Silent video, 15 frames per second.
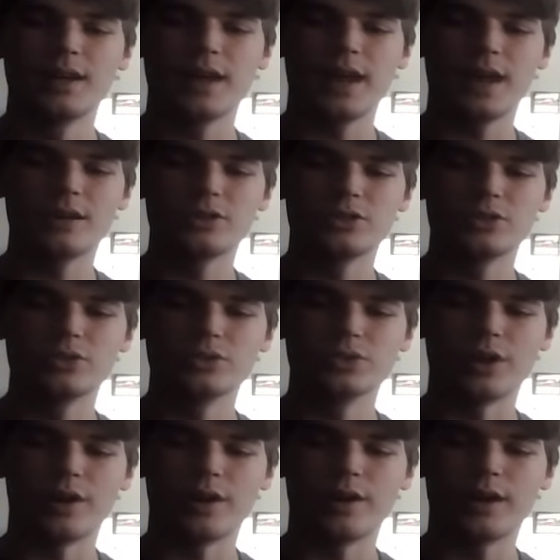n choose
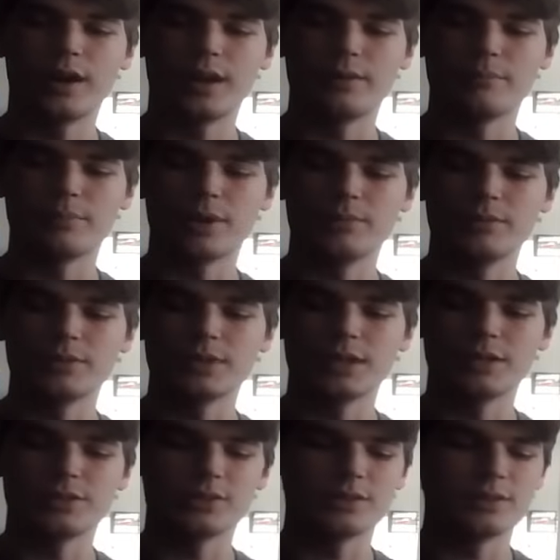r and
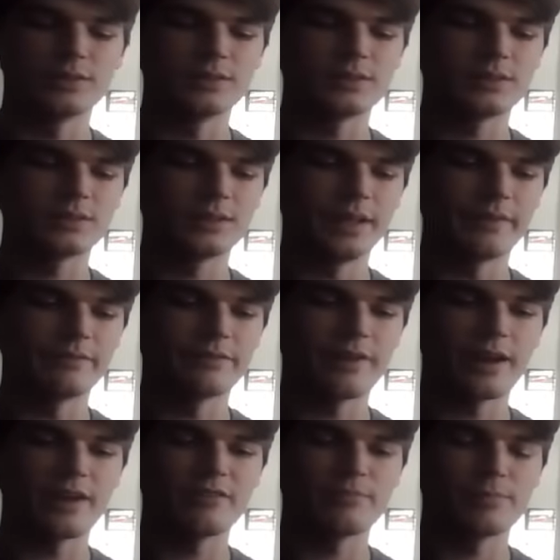permutations like
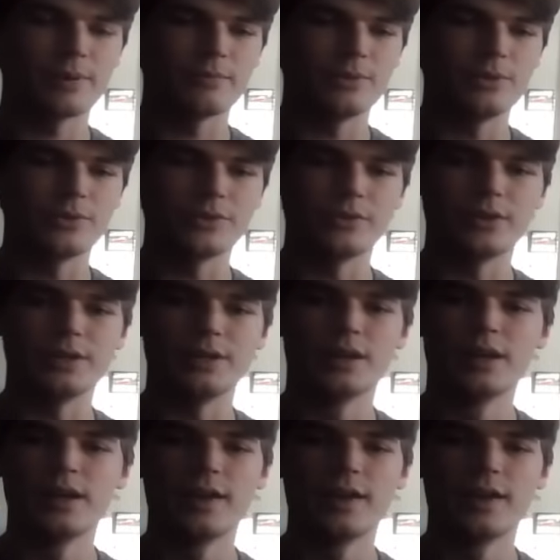5 permute 3,